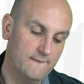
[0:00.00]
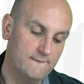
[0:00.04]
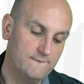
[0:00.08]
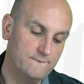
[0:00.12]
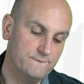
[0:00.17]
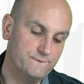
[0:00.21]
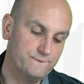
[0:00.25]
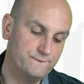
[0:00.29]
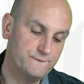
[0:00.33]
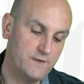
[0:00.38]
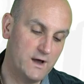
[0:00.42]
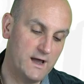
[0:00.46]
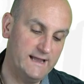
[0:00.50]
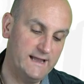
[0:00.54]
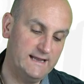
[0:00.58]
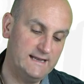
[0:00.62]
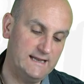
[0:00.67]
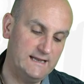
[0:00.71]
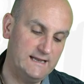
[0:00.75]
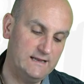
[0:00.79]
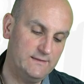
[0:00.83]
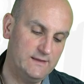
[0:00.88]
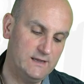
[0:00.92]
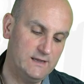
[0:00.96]

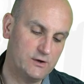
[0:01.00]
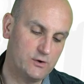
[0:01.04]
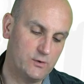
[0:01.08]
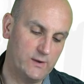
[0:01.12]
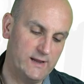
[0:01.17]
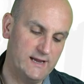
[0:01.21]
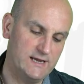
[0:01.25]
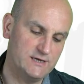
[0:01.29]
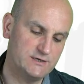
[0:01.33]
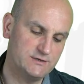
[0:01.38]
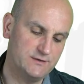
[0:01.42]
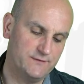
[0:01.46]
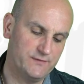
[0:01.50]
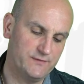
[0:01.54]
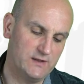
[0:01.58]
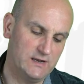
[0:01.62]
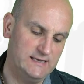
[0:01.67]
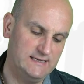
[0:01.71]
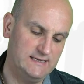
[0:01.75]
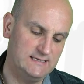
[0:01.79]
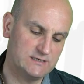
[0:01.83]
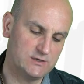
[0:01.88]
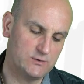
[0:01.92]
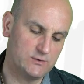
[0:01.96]
Finding the equation of the
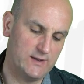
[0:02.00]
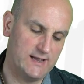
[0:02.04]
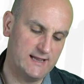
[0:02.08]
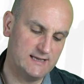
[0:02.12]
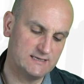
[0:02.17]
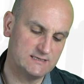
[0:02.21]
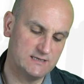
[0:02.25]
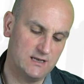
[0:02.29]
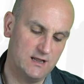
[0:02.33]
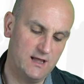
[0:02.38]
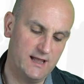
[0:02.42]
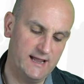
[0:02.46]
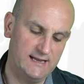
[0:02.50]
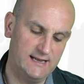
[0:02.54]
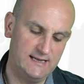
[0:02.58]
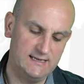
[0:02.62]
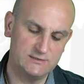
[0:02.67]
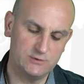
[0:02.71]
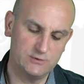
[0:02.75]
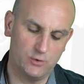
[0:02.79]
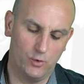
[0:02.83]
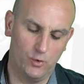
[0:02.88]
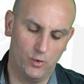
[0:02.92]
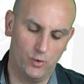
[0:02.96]
least squares line
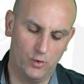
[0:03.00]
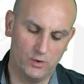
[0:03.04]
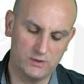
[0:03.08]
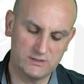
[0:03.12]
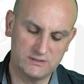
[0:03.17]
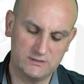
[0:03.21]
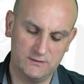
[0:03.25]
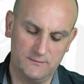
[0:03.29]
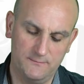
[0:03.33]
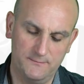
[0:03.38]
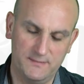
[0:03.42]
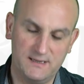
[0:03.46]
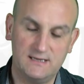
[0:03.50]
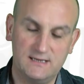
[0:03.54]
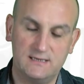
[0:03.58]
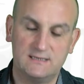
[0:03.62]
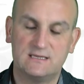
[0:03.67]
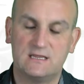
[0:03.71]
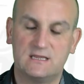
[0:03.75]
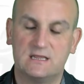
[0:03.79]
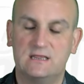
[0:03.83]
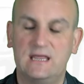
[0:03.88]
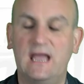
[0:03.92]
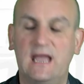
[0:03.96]
is awesome,
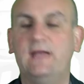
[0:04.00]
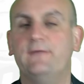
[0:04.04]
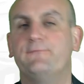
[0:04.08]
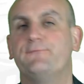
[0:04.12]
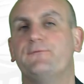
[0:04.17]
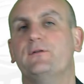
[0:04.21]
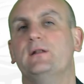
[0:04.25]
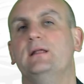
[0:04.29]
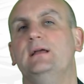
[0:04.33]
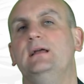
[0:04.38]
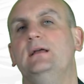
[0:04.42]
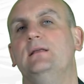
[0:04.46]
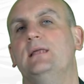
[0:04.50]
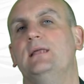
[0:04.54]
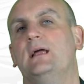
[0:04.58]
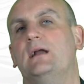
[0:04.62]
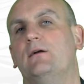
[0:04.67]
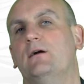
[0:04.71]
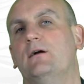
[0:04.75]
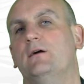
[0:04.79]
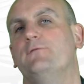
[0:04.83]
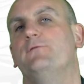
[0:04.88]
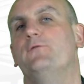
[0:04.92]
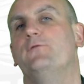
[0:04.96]
because thankfully
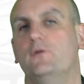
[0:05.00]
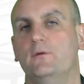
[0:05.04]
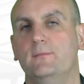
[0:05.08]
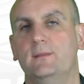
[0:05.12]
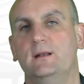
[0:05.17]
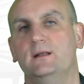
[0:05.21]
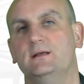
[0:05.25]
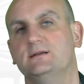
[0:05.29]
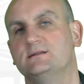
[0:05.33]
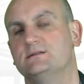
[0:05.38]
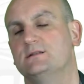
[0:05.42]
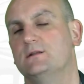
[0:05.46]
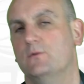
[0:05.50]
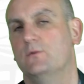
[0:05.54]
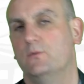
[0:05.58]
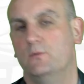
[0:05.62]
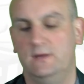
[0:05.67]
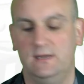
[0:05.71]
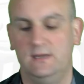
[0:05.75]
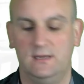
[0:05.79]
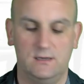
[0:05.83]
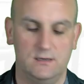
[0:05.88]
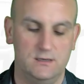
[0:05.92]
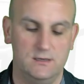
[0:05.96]
there are formulas that
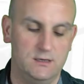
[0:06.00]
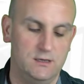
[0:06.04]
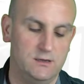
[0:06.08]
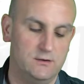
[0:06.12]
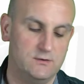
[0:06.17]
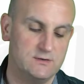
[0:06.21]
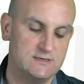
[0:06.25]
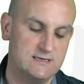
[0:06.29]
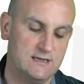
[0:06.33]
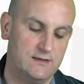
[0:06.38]
we can use.